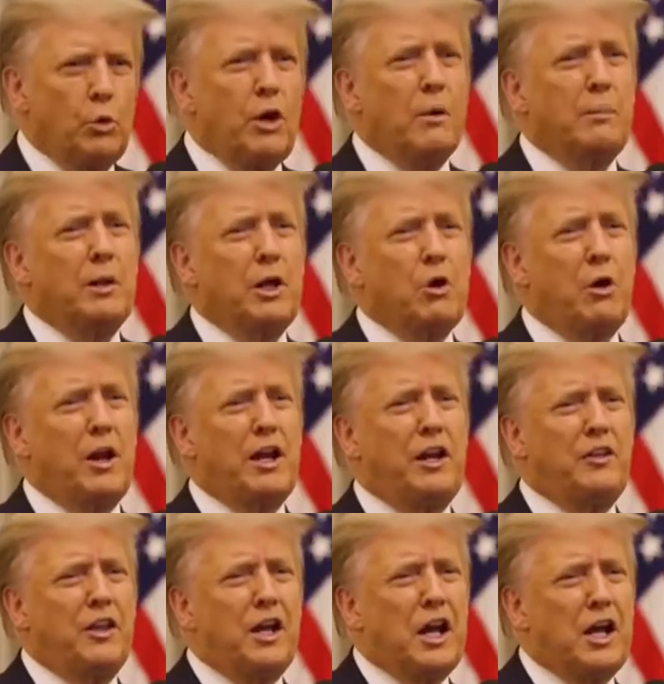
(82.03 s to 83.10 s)
We
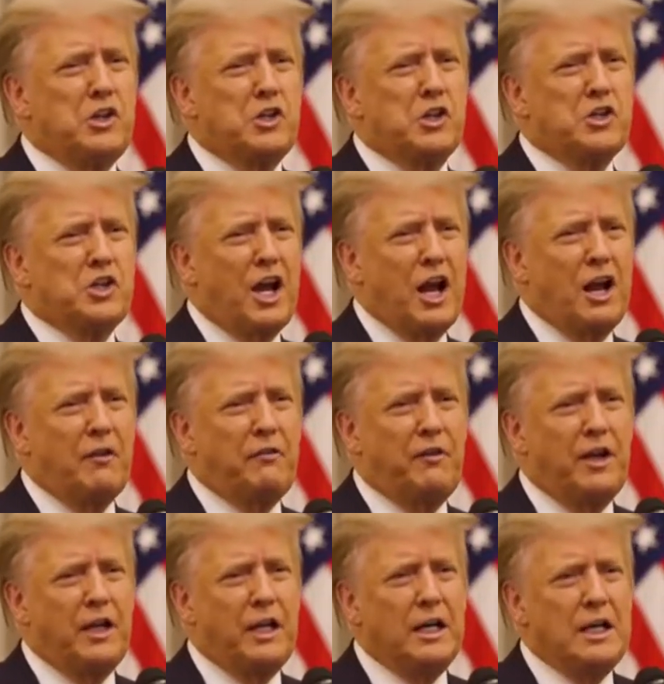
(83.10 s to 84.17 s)
obliterated the ISIS
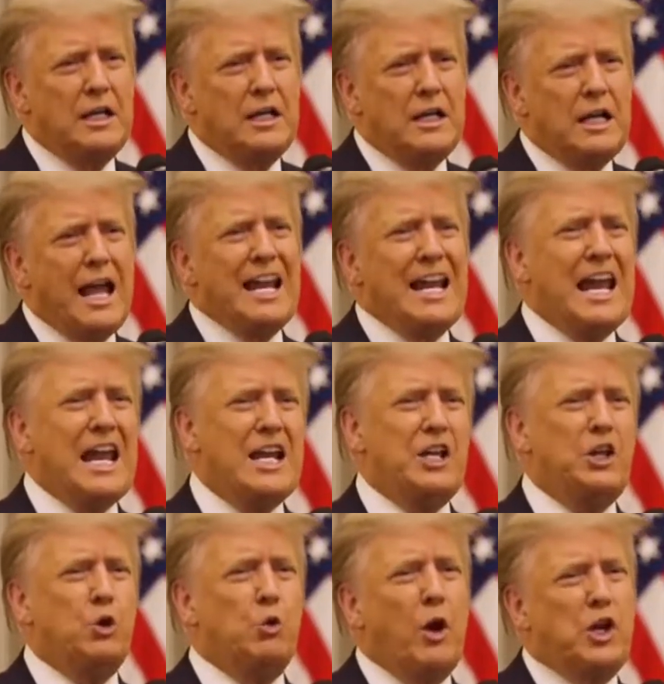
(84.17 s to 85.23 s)
caliphate and
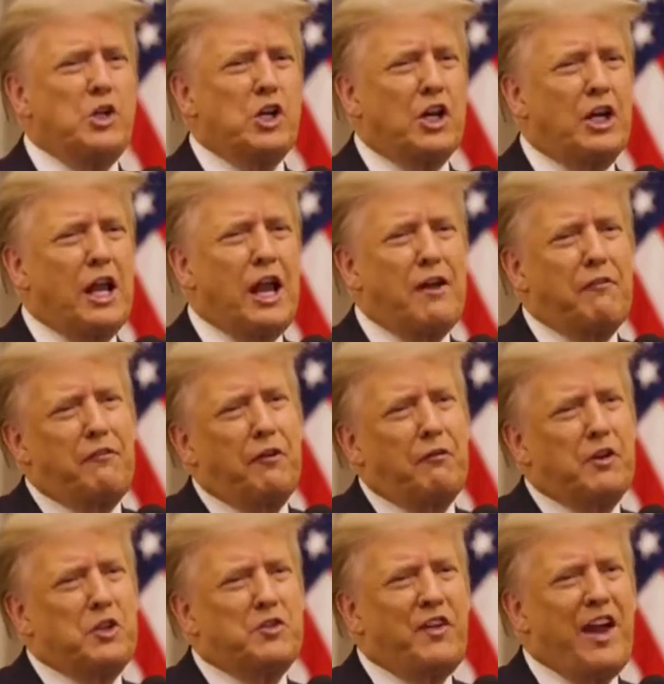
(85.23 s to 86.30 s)
ended the wretched life
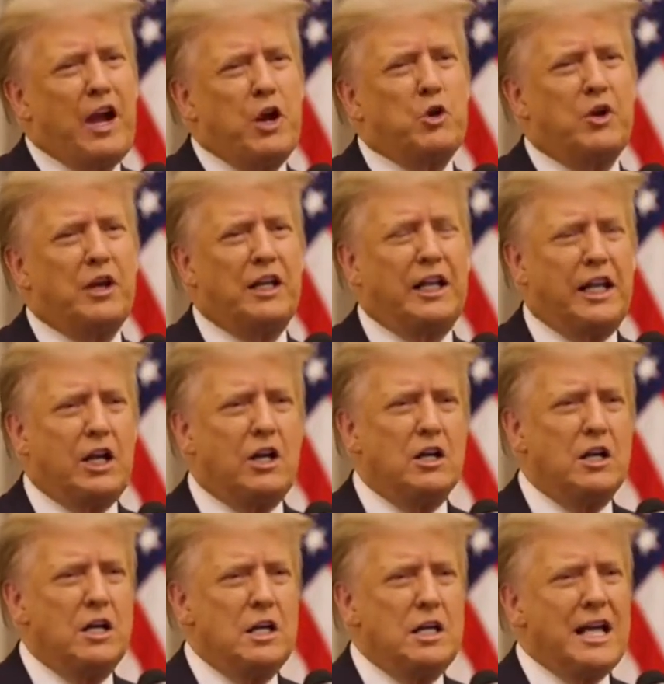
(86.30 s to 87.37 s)
of its founder and
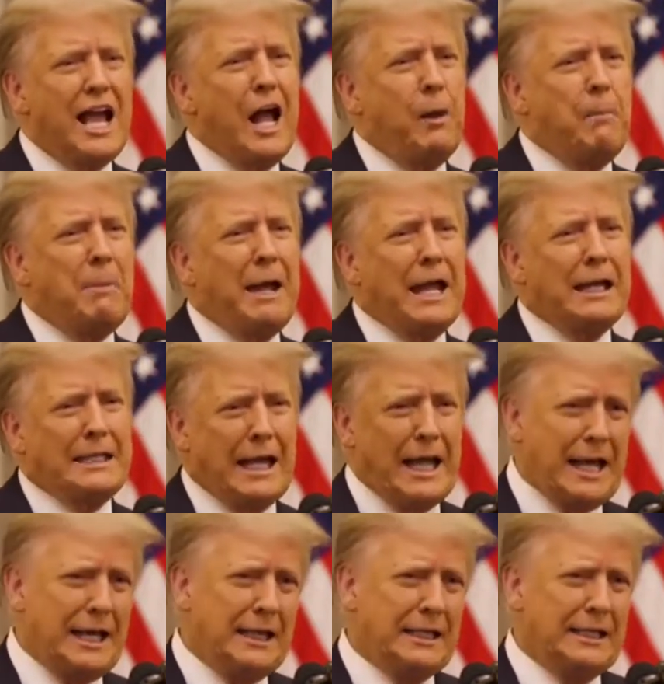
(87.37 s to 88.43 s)
leader,
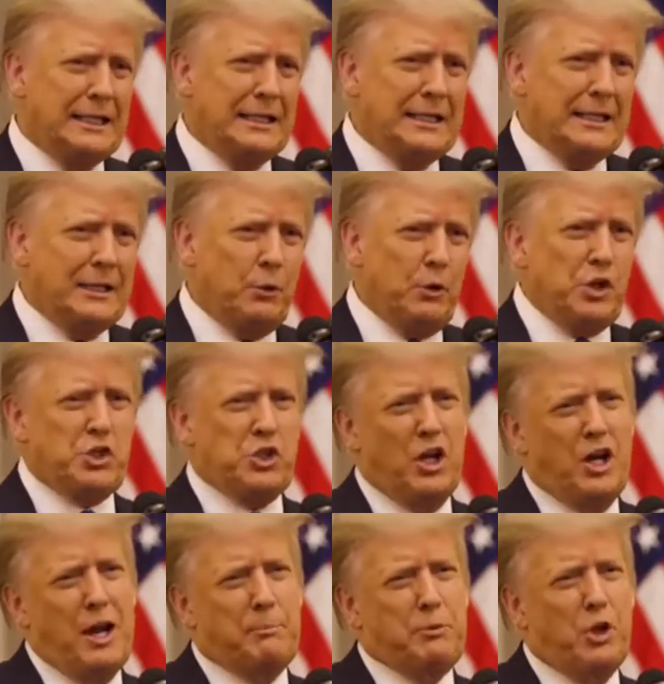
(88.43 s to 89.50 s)
al-Baghdadi. We
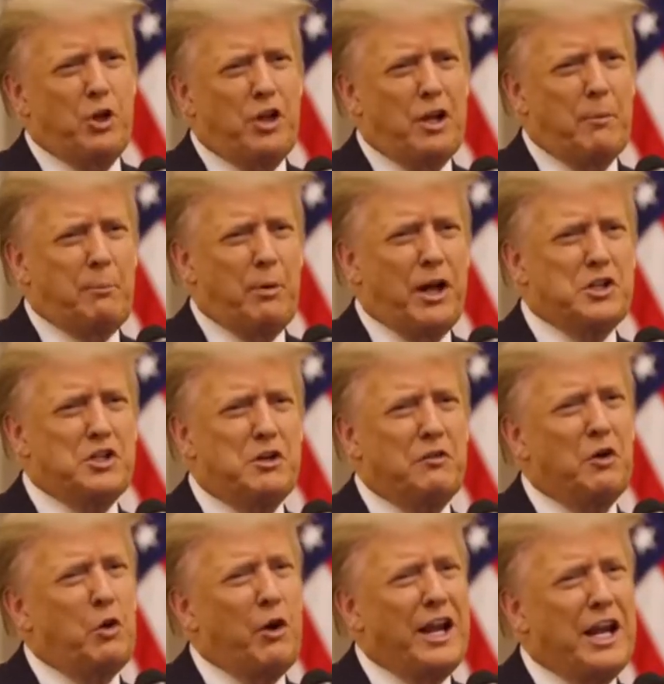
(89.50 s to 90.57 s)
stood up to the
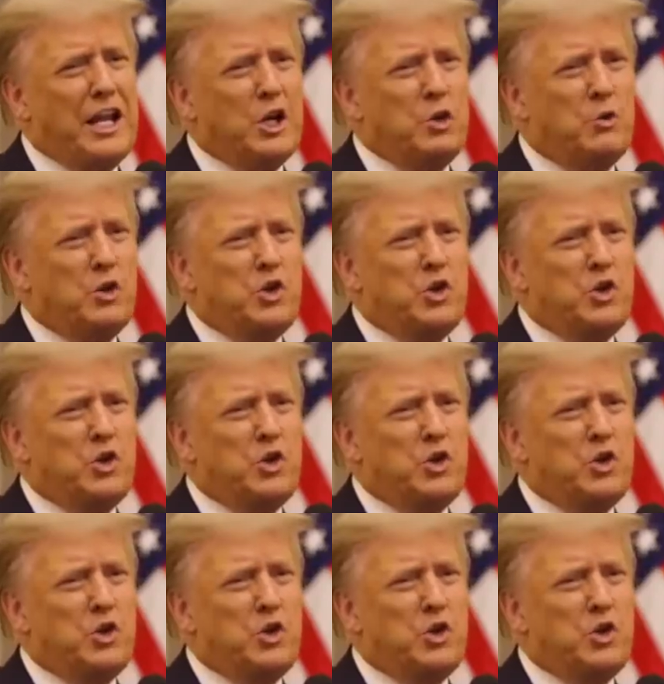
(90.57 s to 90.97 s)
oppressive Iranian